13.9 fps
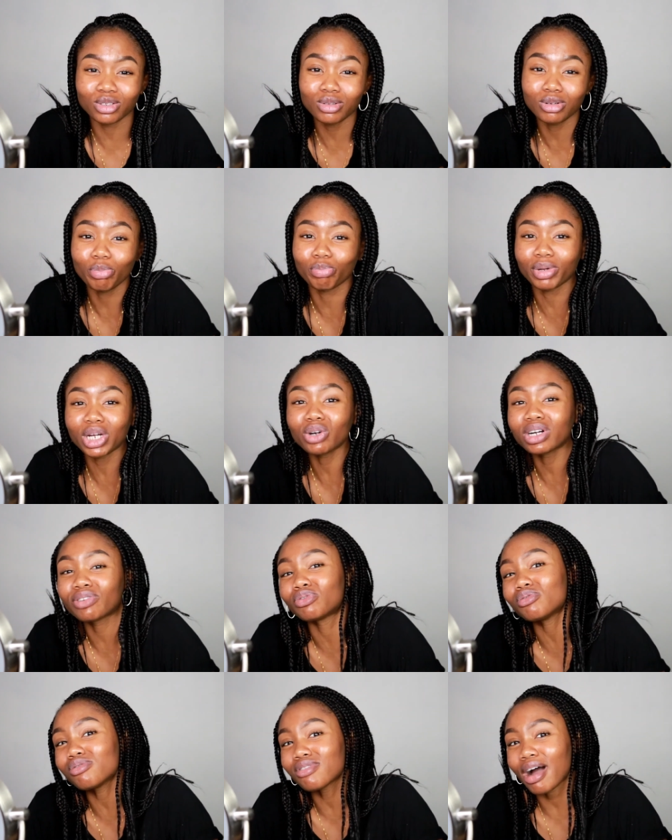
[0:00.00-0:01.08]
to look
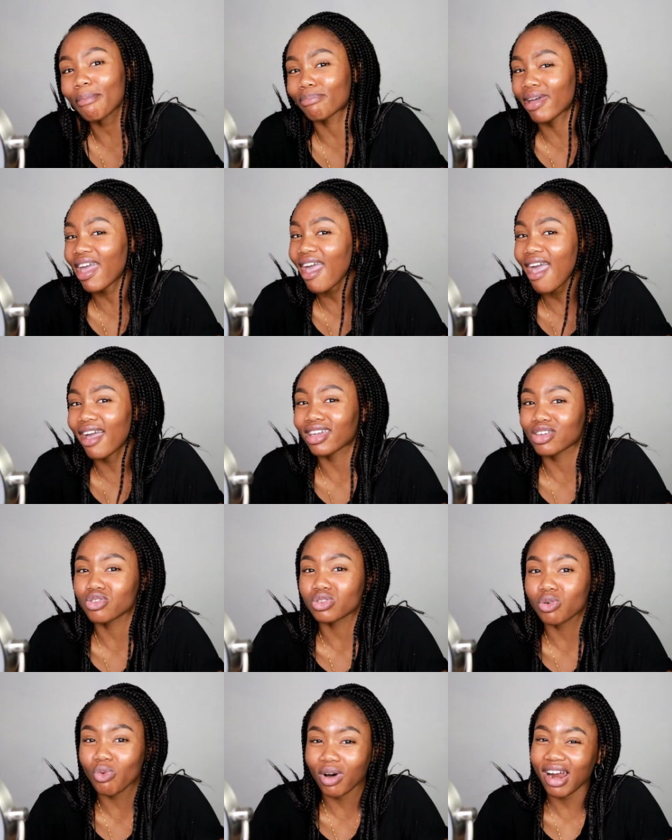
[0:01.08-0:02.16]
beautiful and pink. You
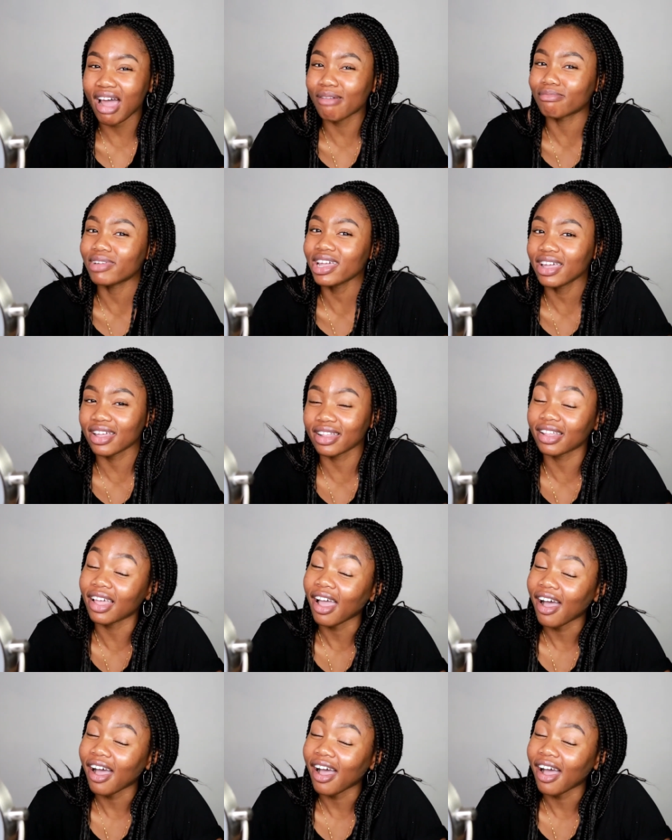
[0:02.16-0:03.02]
know what I mean.